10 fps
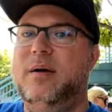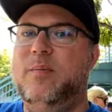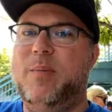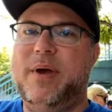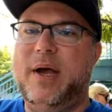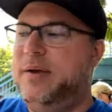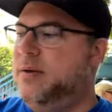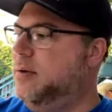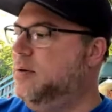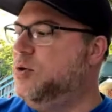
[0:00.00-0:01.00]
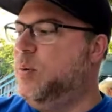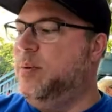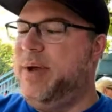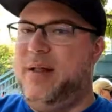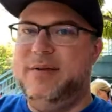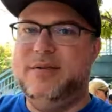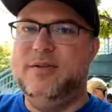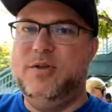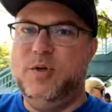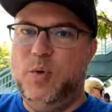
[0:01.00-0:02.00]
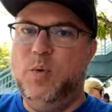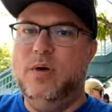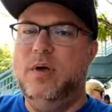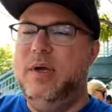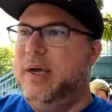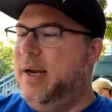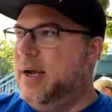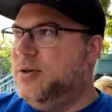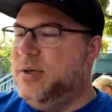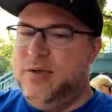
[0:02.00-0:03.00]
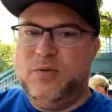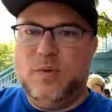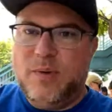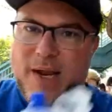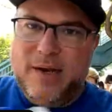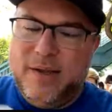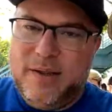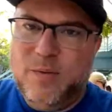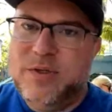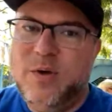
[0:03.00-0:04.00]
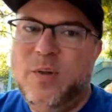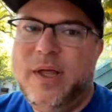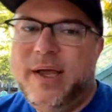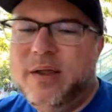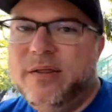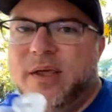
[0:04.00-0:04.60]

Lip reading: right behind the Shawarma Palace too. And actually, there was no late.